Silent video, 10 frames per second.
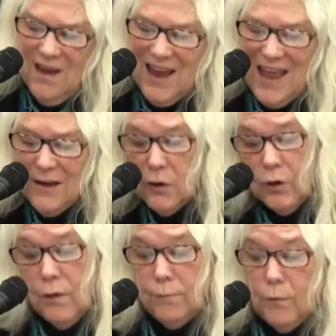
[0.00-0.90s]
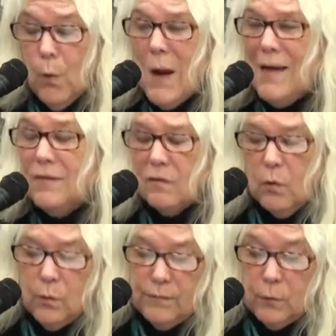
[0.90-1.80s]
I hadn't heard it for a while,
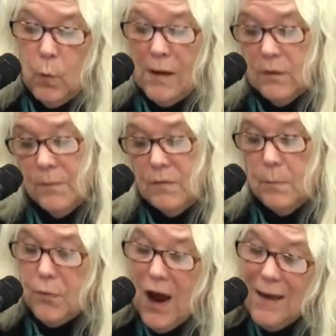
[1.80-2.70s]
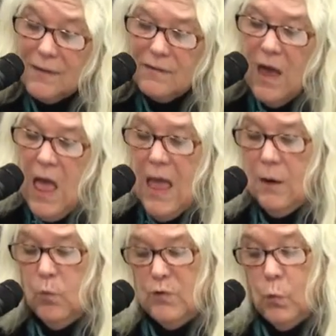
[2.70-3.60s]
so it was a welcome surprise
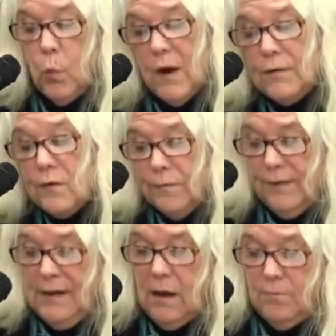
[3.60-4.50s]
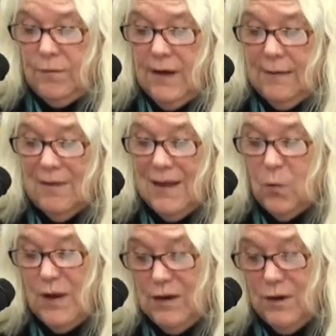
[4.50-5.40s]
and was wonderfully comforting, like
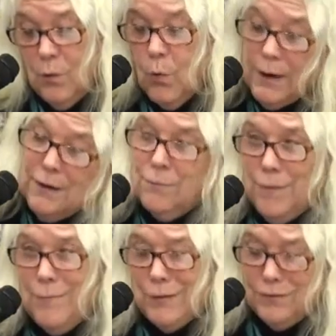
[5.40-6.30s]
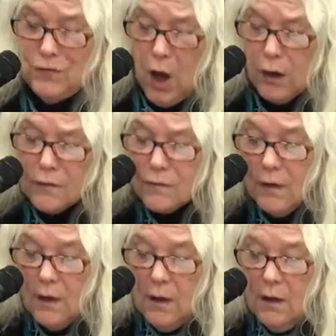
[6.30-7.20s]
when you hear one of your favorite songs
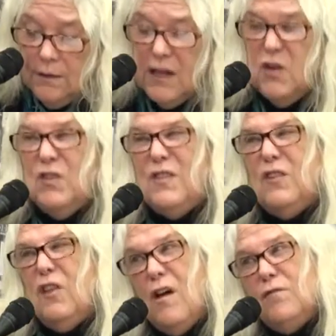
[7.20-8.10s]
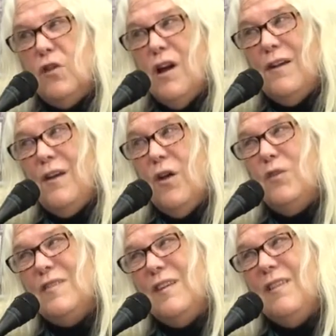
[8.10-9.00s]
that you used to love long ago
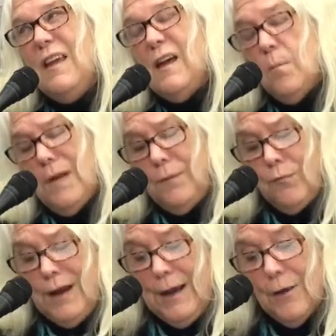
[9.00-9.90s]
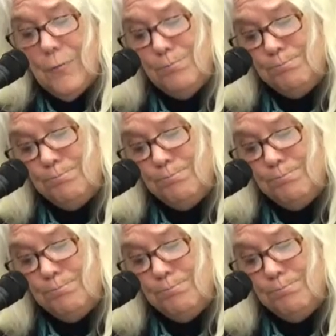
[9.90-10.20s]
suddenly come on the radio.